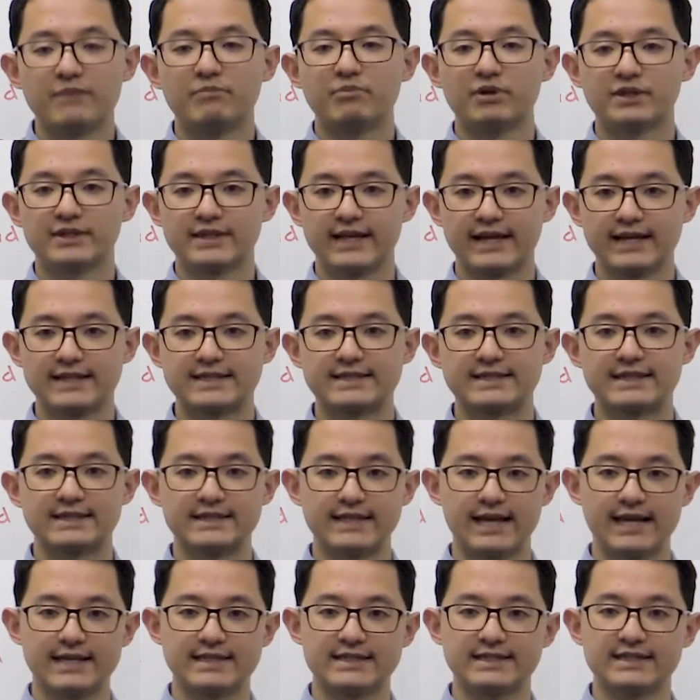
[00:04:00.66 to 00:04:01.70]
and protects the
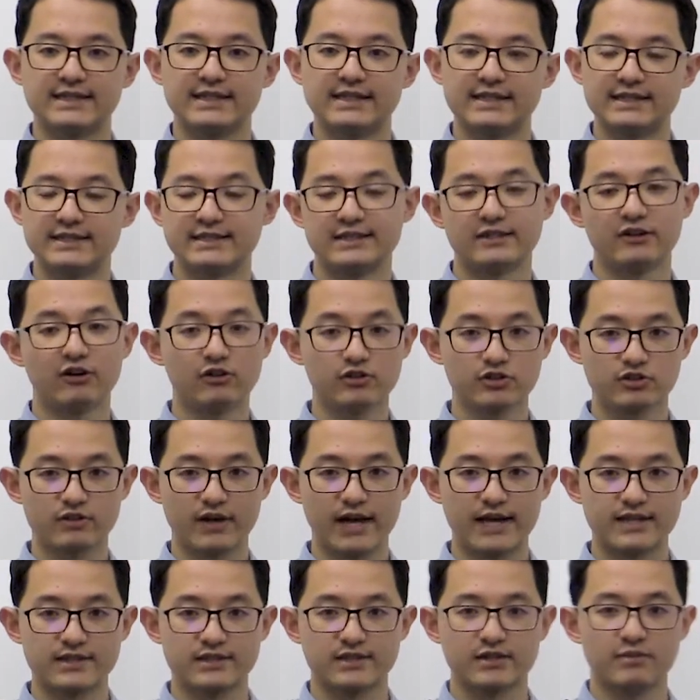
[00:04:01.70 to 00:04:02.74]
testes. It also
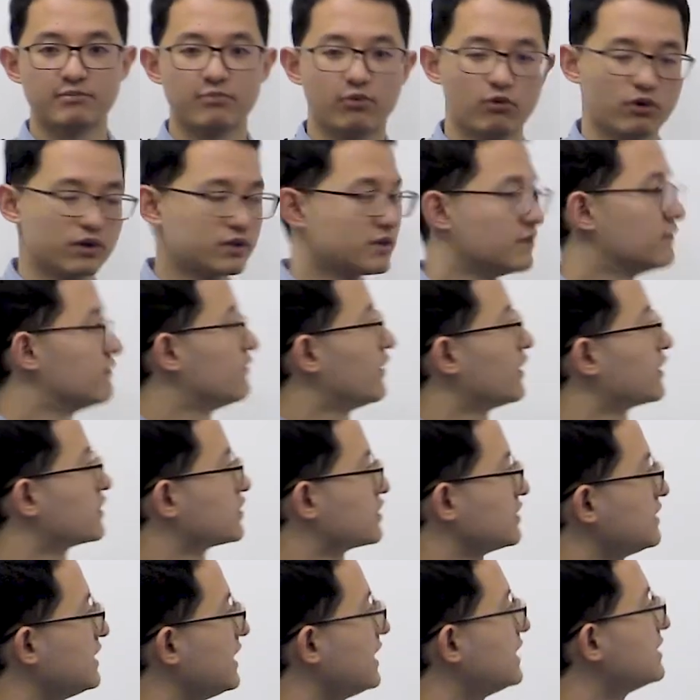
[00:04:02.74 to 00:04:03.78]
has an important
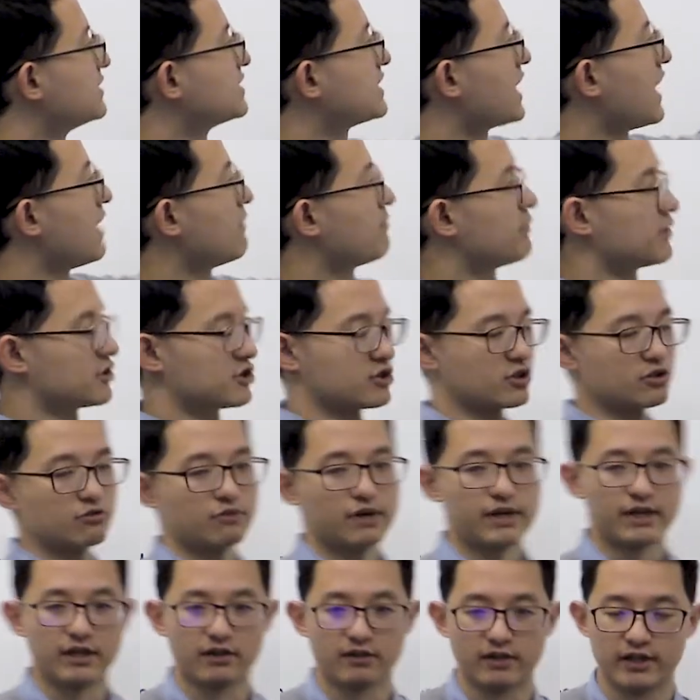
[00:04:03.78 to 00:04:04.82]
function in temperature
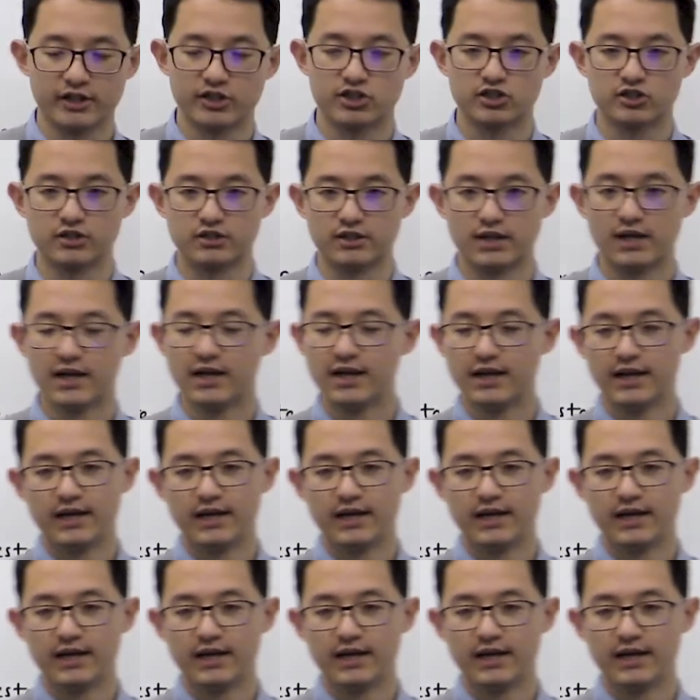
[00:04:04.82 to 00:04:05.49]
regulation.